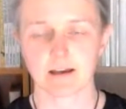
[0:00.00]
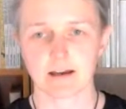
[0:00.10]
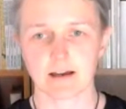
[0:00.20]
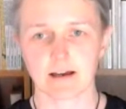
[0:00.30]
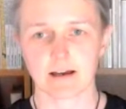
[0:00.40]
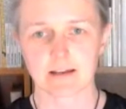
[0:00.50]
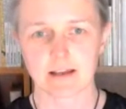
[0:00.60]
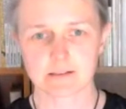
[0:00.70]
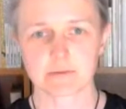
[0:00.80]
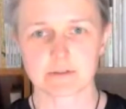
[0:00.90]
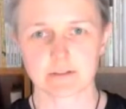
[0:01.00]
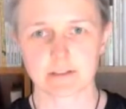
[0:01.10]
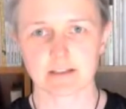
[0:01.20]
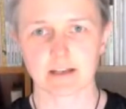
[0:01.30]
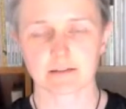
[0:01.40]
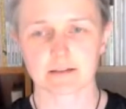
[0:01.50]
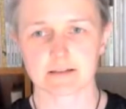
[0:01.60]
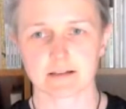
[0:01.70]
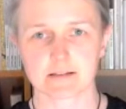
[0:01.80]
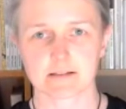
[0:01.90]
And as I was looking at this
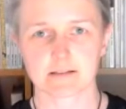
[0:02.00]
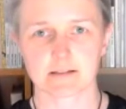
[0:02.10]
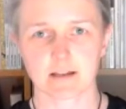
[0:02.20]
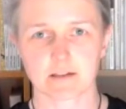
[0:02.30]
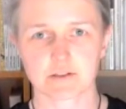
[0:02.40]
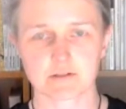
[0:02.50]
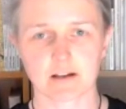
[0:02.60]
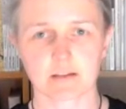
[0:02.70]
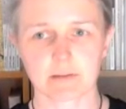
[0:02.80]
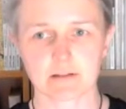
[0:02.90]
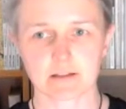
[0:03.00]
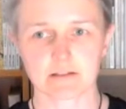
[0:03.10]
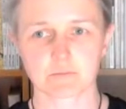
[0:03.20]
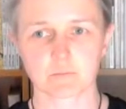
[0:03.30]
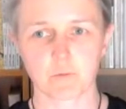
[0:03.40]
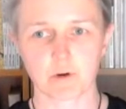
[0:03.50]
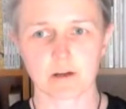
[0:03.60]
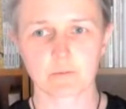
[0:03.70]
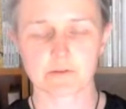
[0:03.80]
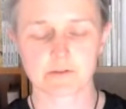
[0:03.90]
list, it struck me that what I was
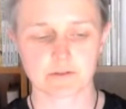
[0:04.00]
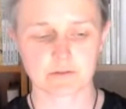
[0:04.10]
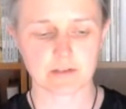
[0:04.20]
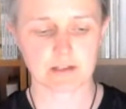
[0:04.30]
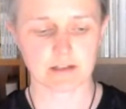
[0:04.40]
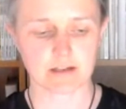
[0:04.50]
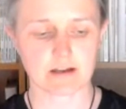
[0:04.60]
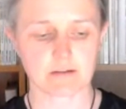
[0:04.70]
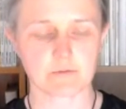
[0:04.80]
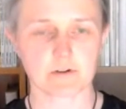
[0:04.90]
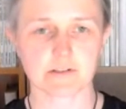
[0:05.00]
doing here was